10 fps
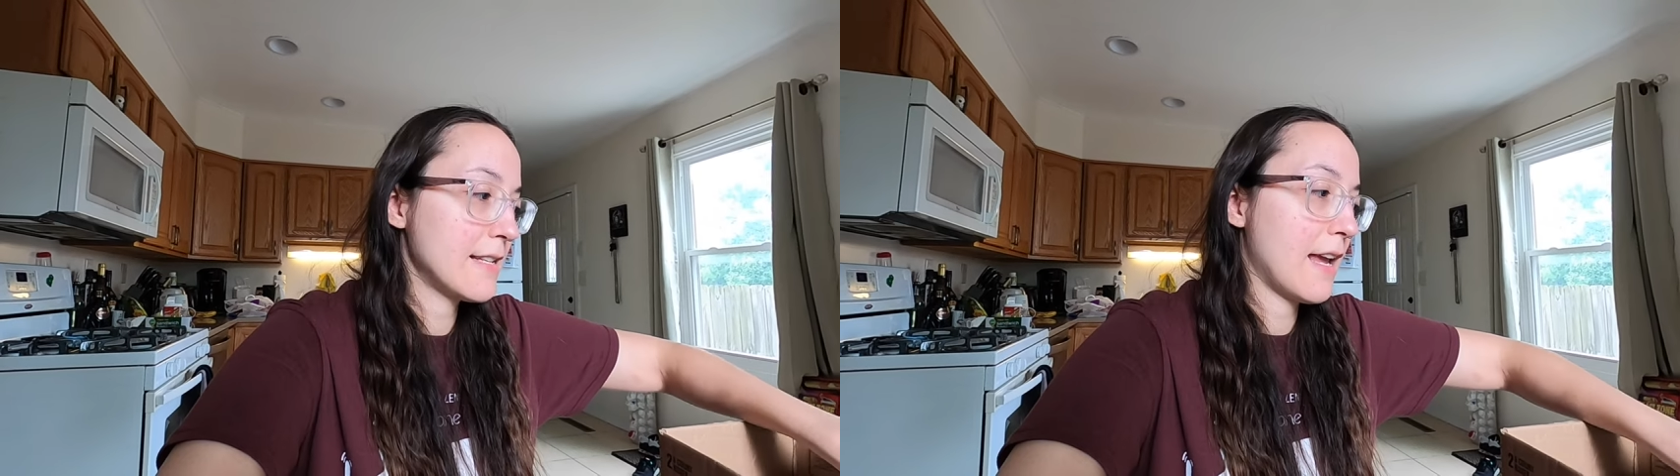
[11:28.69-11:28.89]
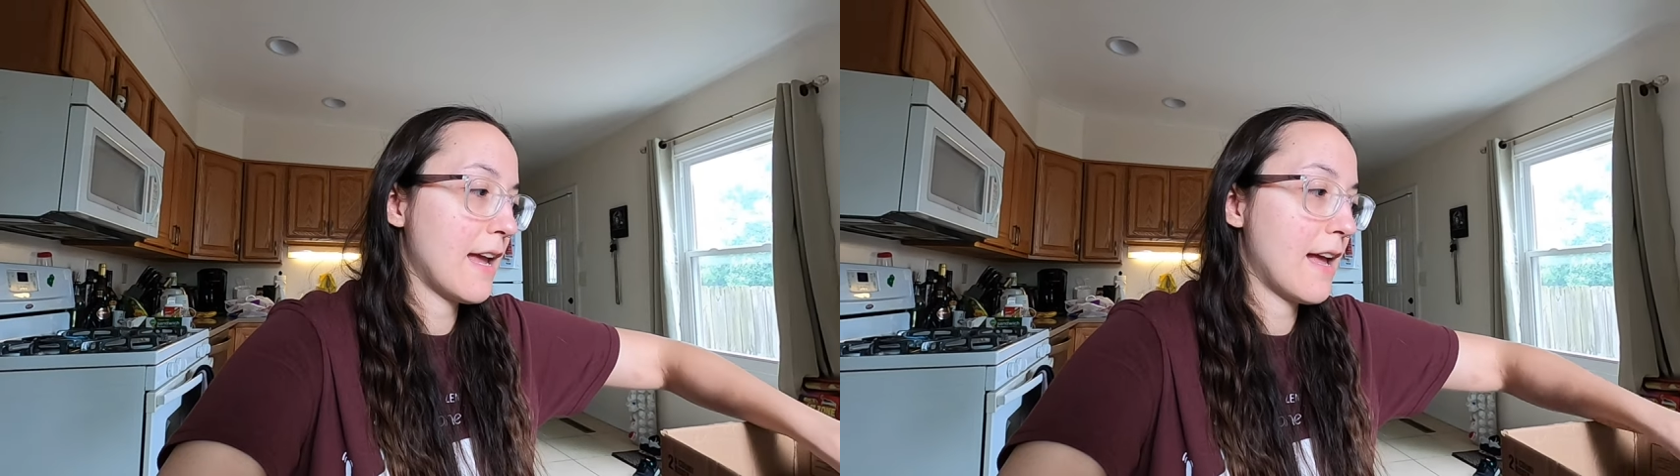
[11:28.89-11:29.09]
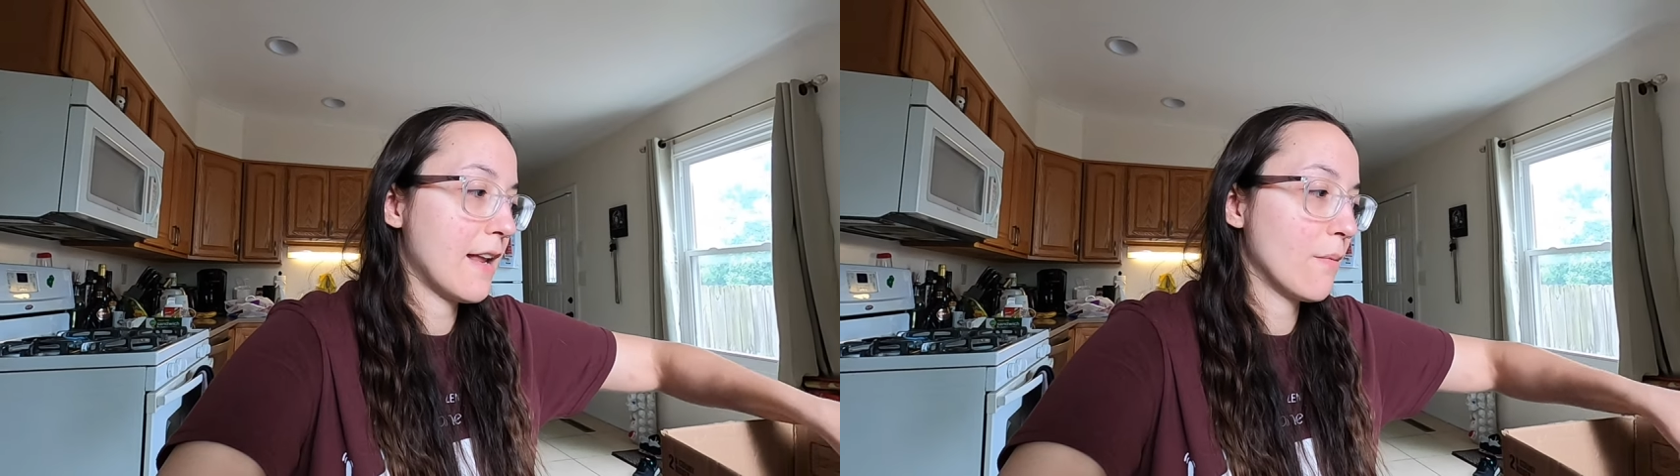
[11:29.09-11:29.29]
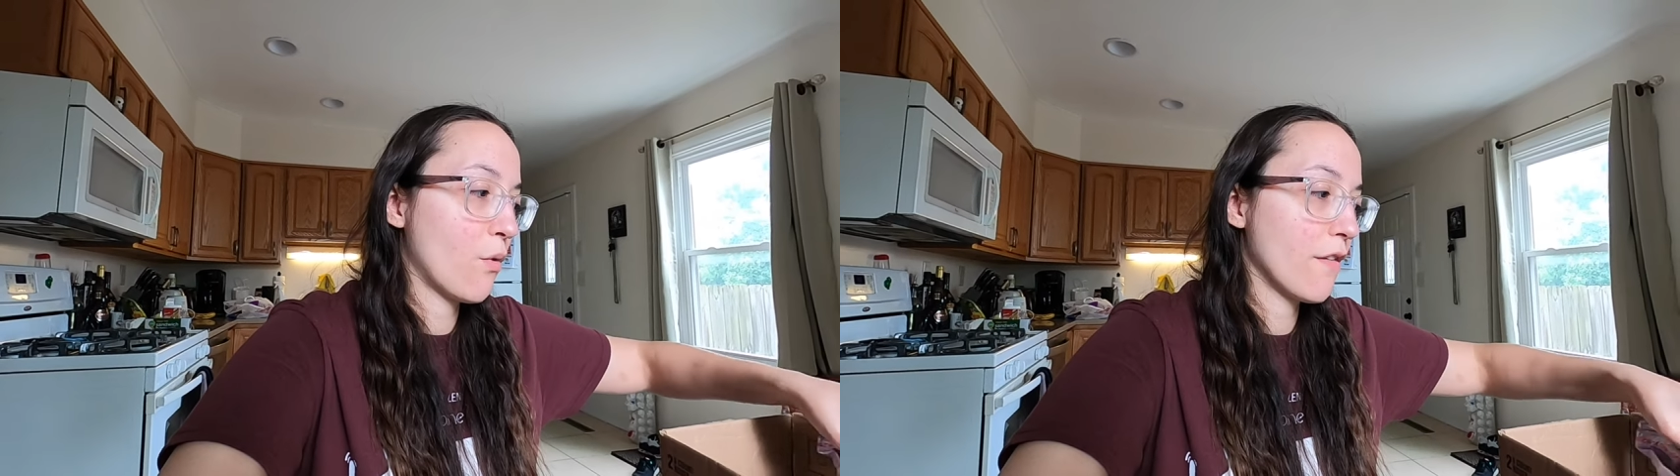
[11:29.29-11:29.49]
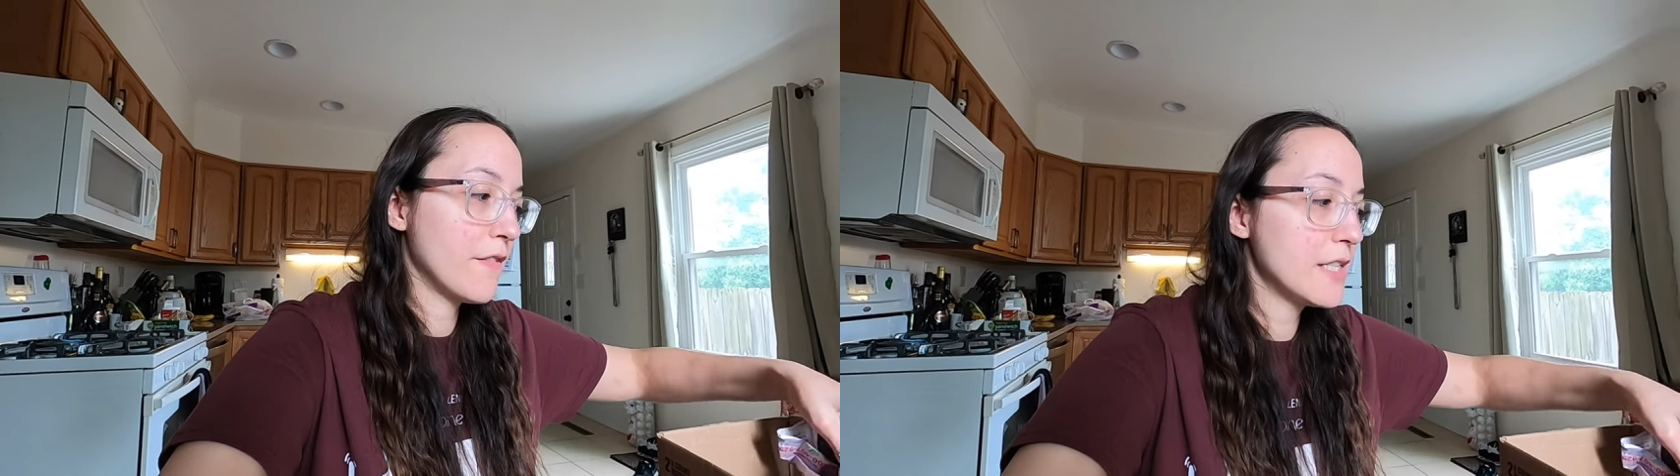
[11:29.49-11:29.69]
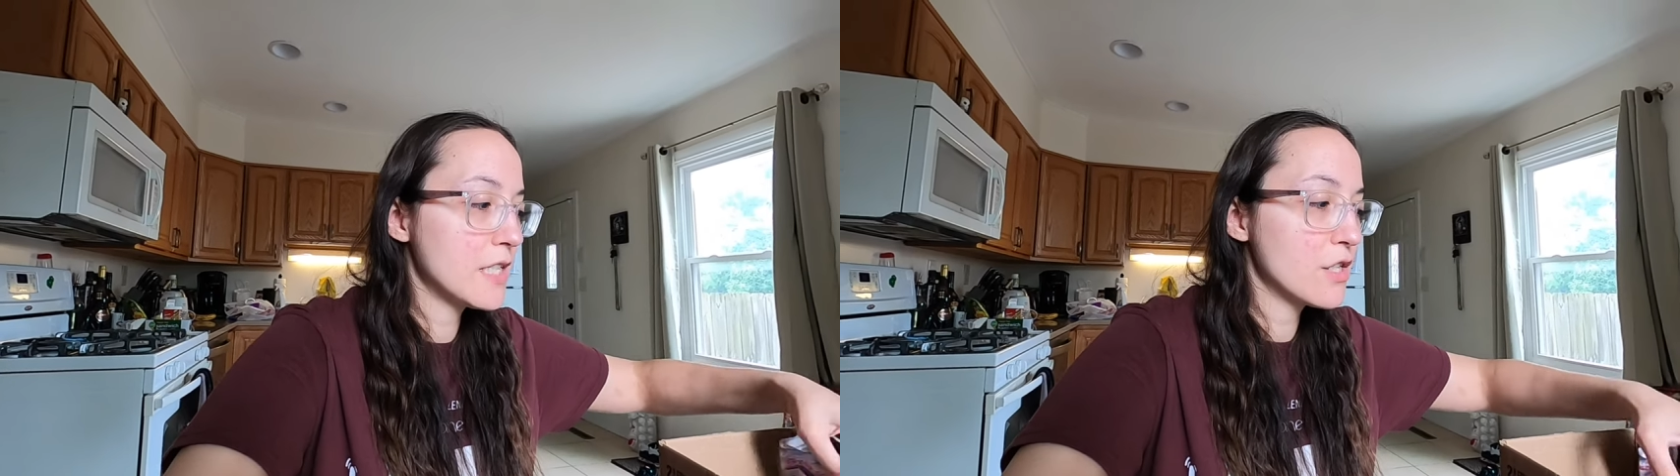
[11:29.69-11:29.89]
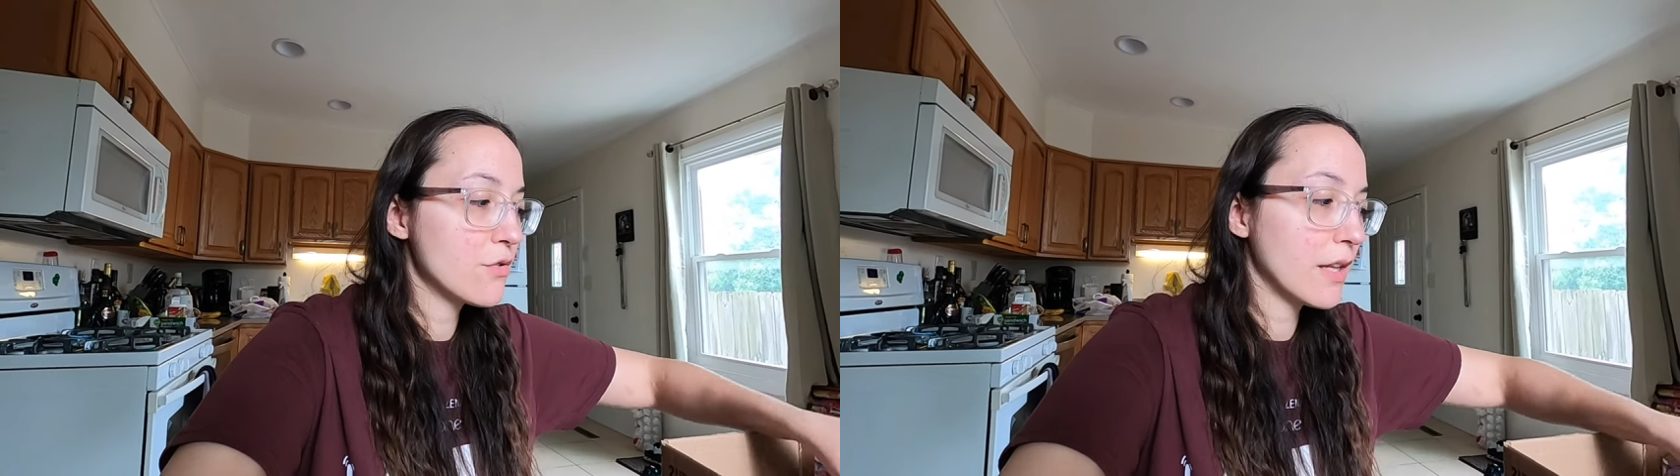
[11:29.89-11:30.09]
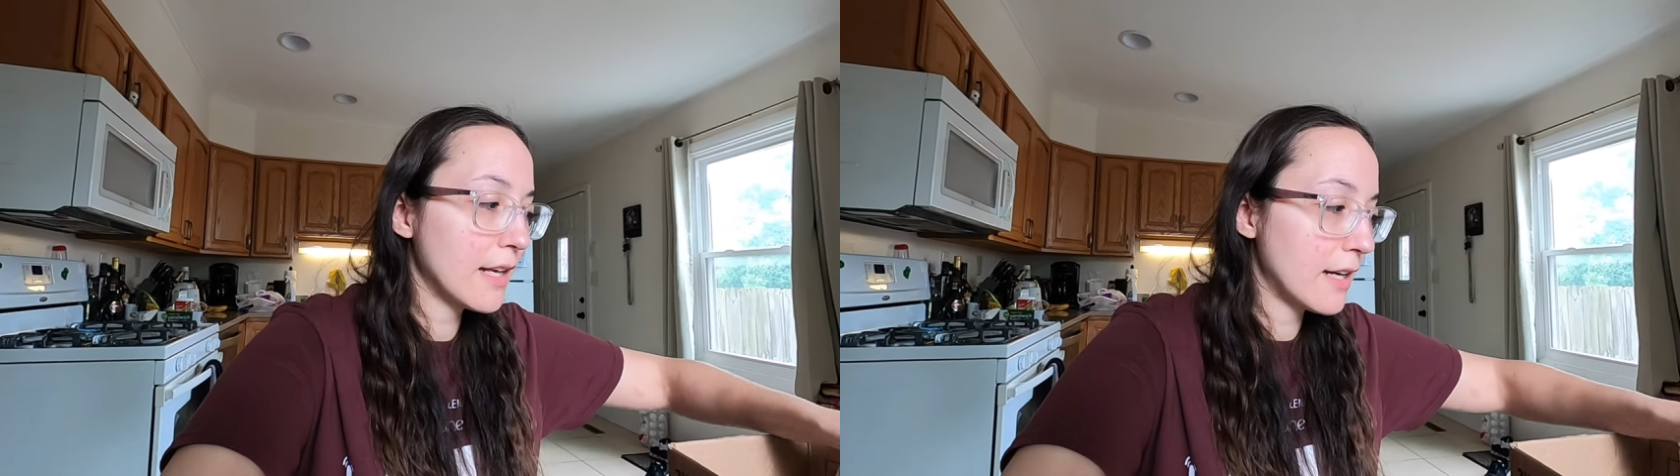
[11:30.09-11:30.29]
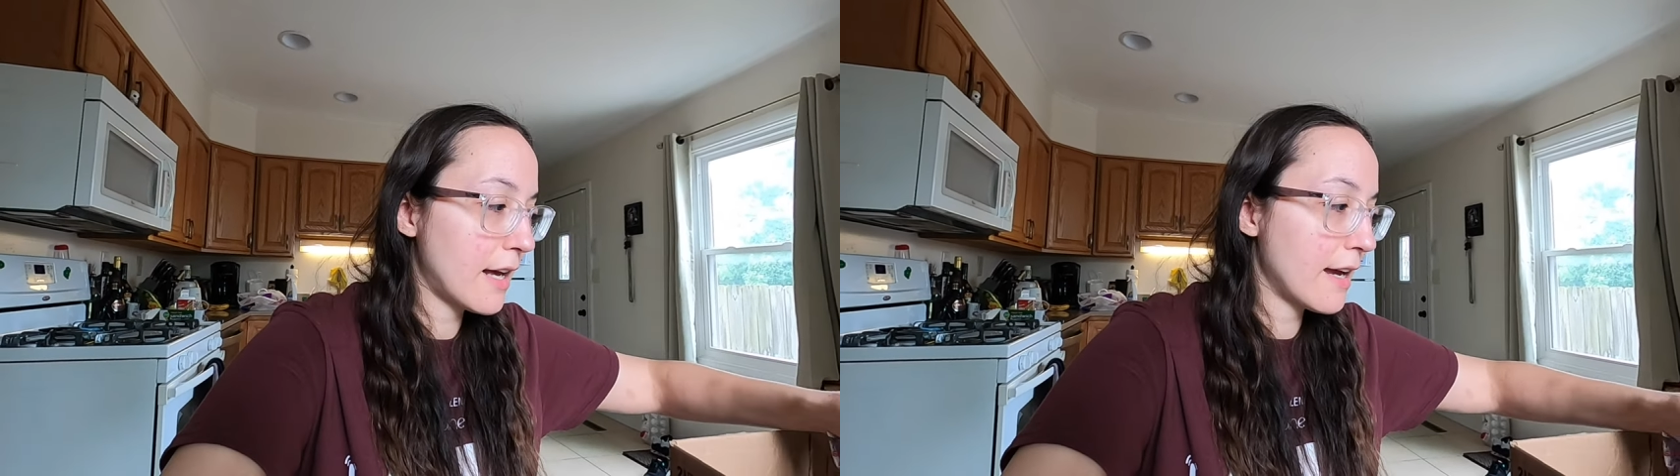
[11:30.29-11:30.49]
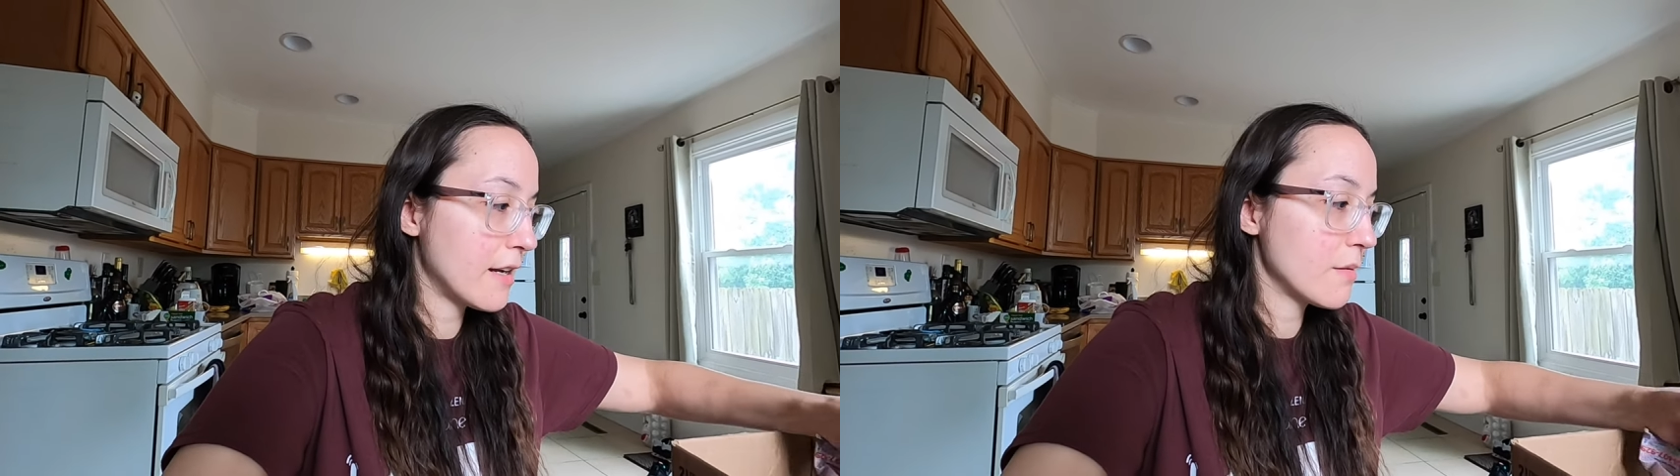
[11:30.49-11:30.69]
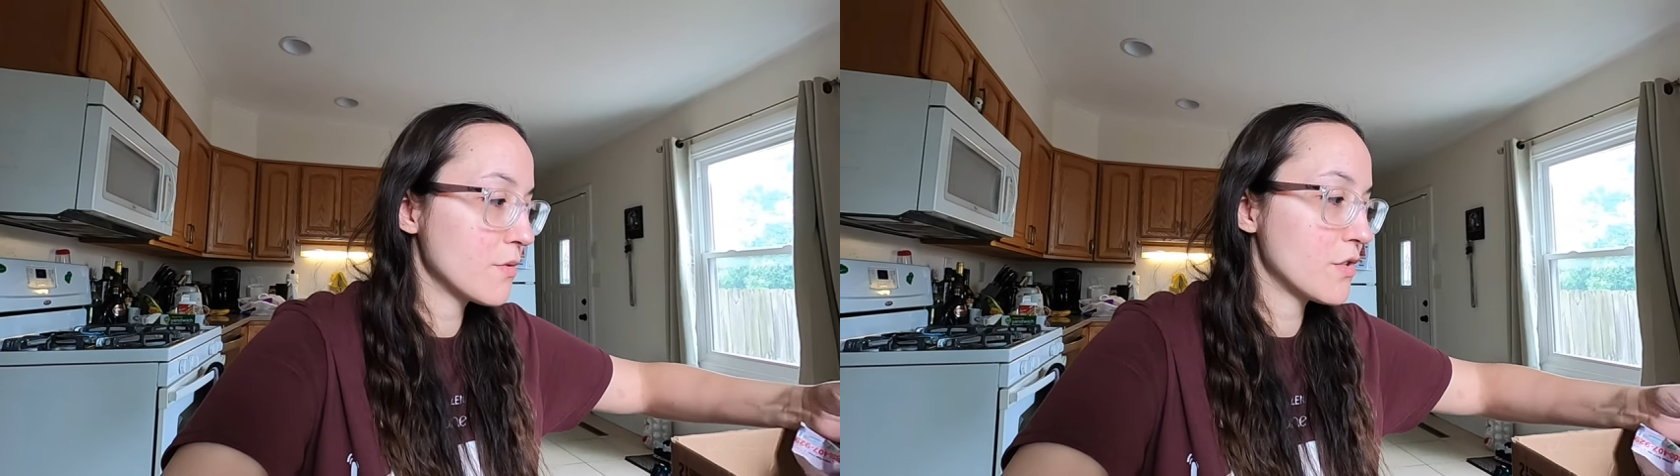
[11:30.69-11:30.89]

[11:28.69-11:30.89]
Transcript: and more vintage related items,